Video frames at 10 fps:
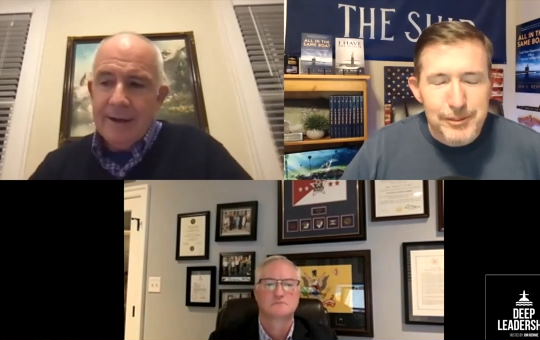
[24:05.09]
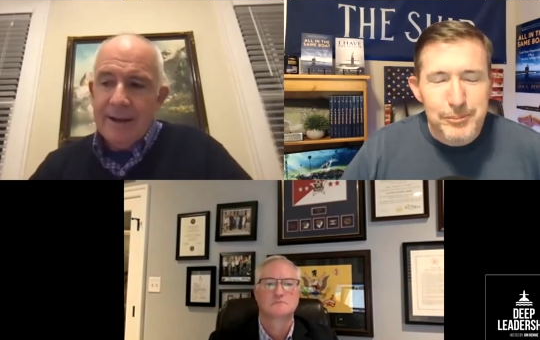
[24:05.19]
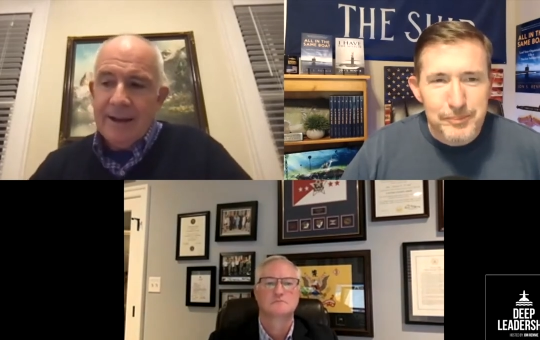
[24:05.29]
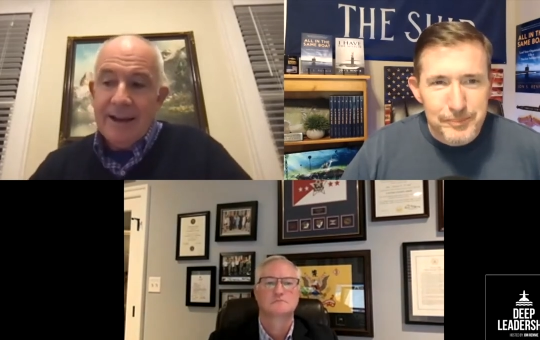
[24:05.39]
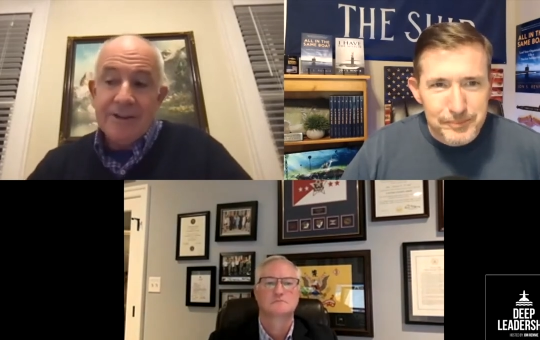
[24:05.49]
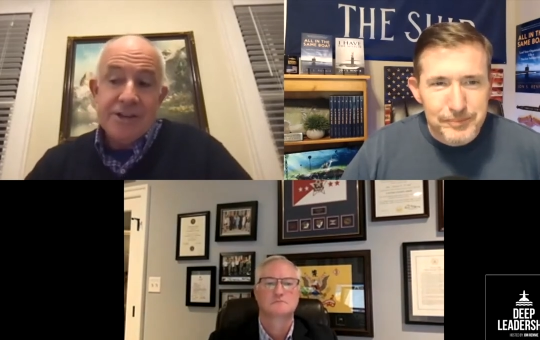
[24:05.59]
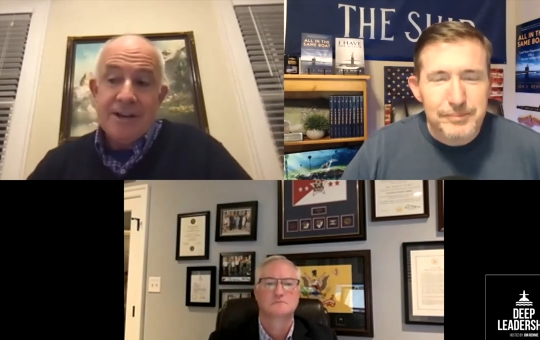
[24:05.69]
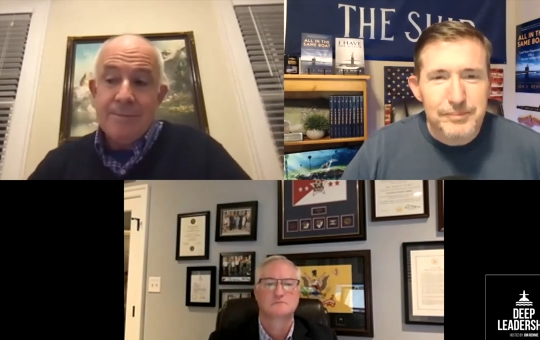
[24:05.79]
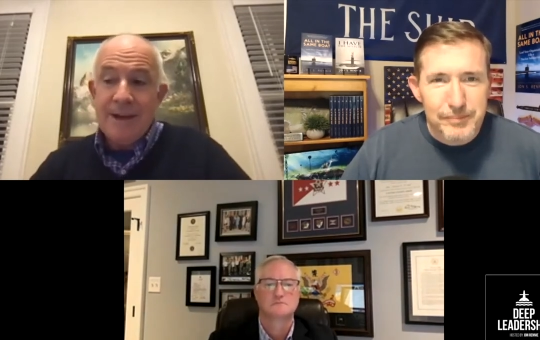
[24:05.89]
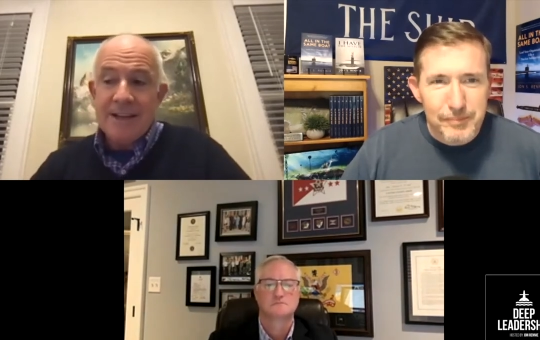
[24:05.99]
Speaker 1: And she
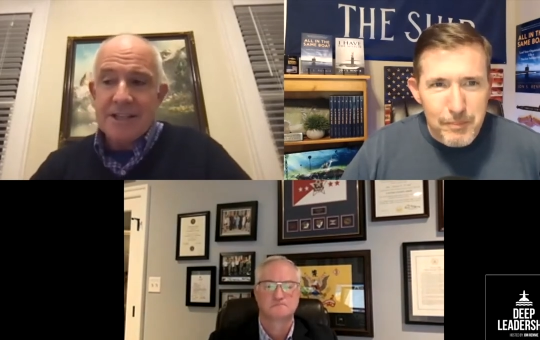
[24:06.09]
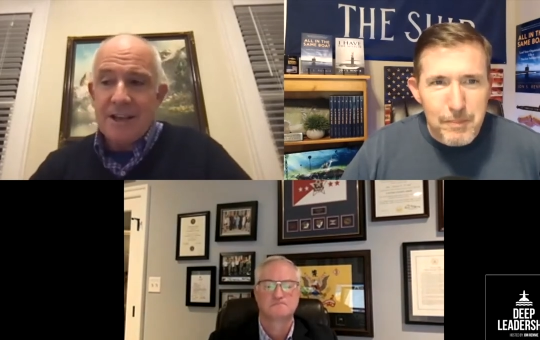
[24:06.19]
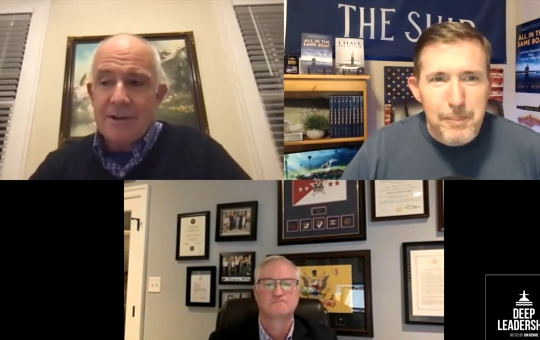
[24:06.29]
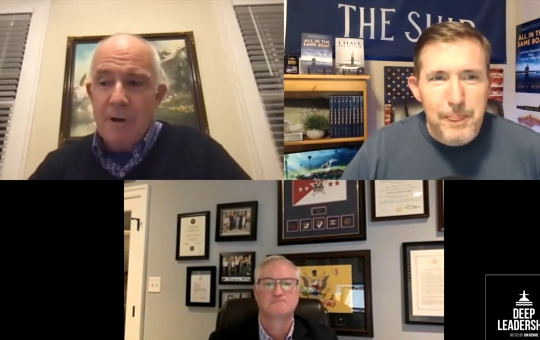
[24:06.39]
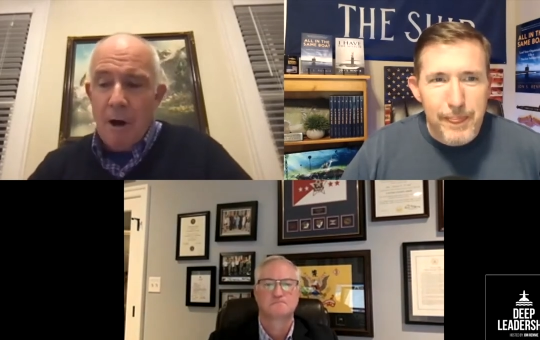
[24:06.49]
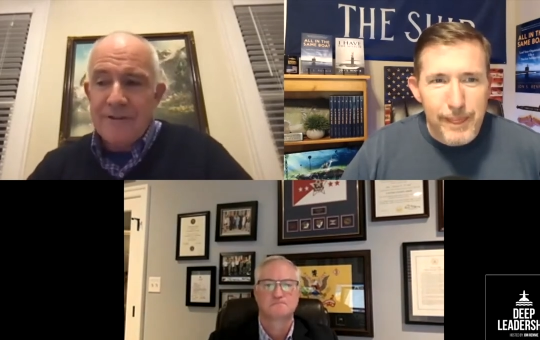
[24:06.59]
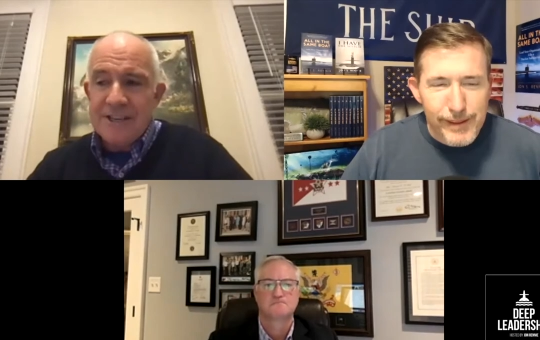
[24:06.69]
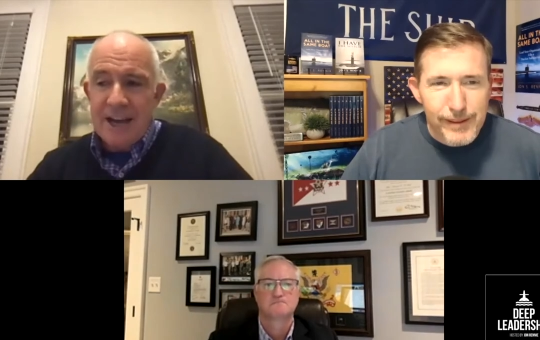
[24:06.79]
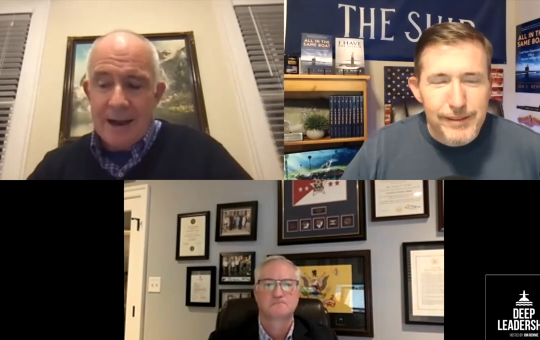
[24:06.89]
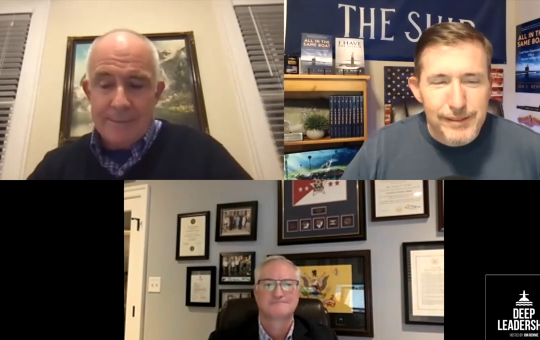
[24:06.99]
admits that
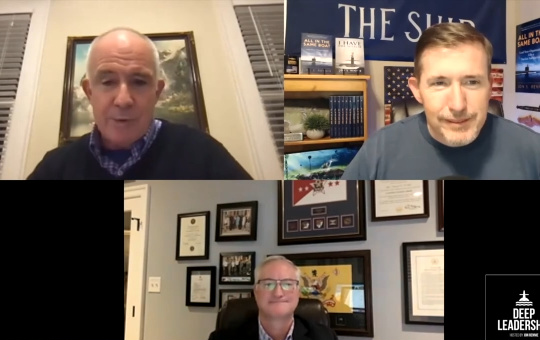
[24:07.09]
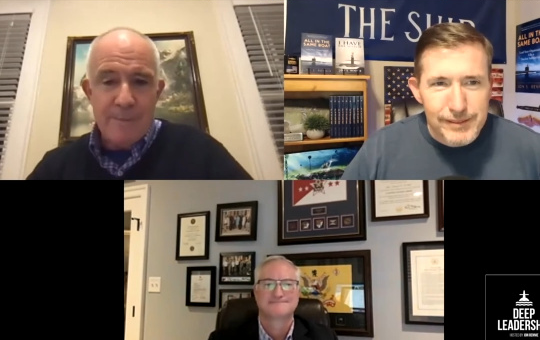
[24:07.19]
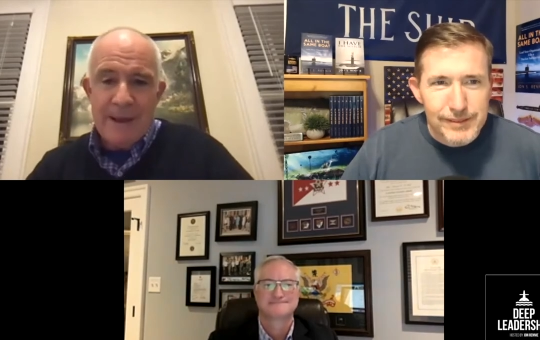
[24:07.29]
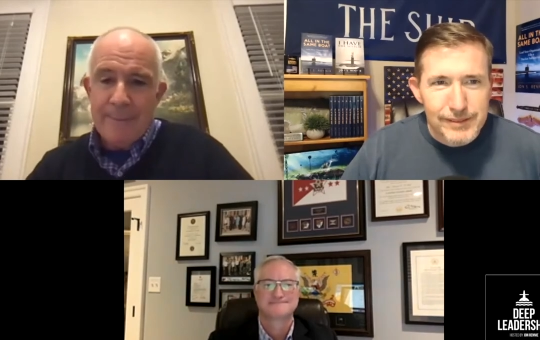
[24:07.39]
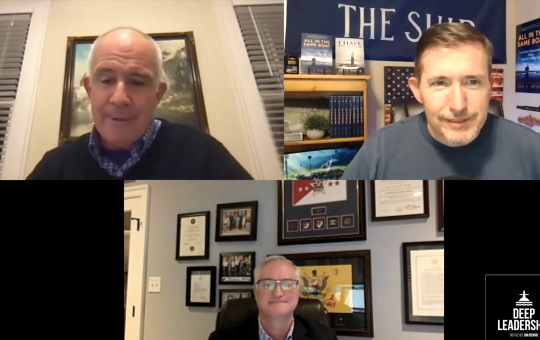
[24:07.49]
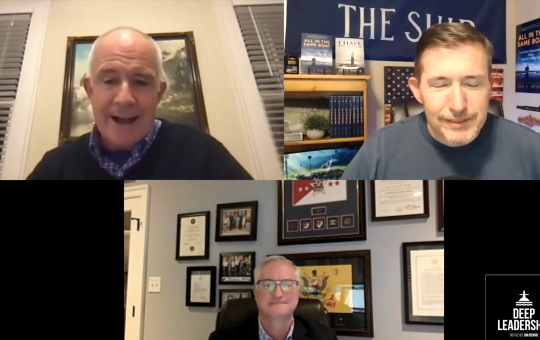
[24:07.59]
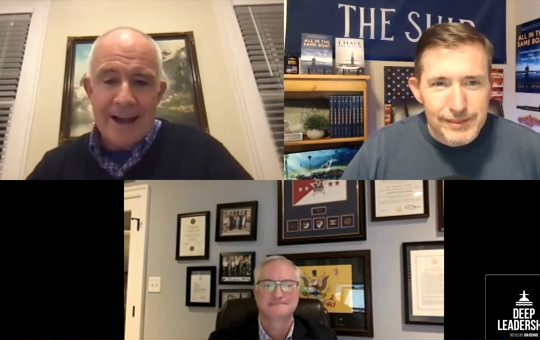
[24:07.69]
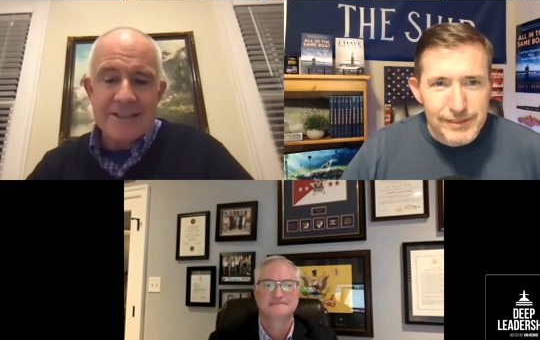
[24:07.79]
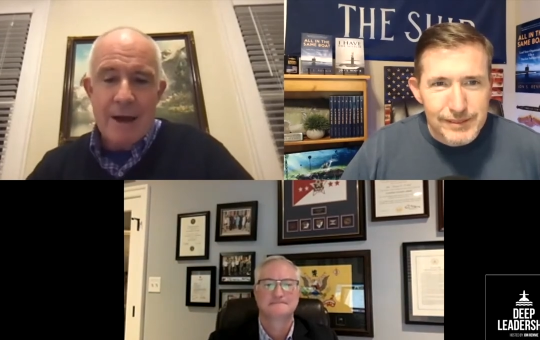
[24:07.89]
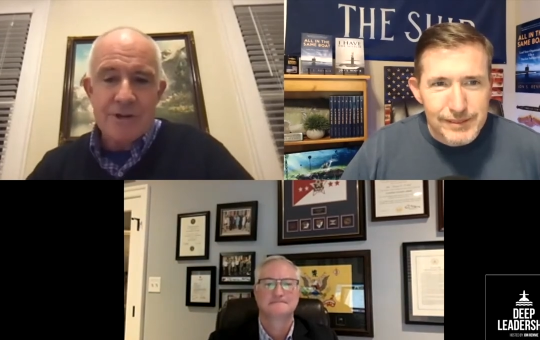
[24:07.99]
oftentimes when people ask
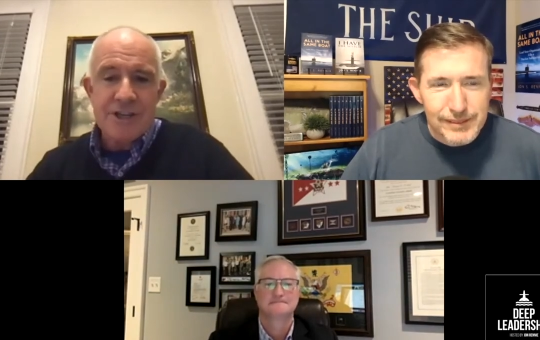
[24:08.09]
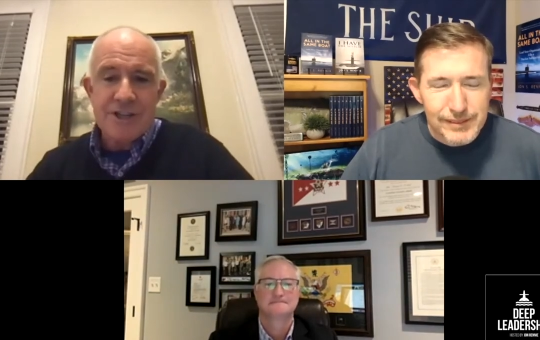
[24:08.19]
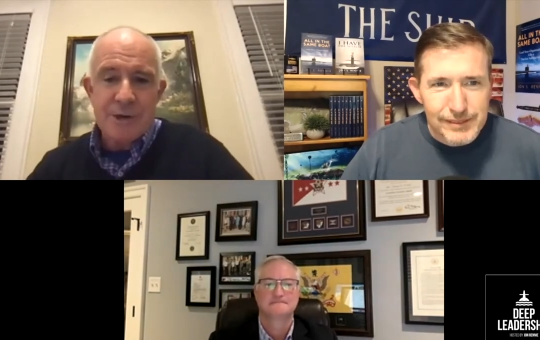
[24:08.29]
how she's doing,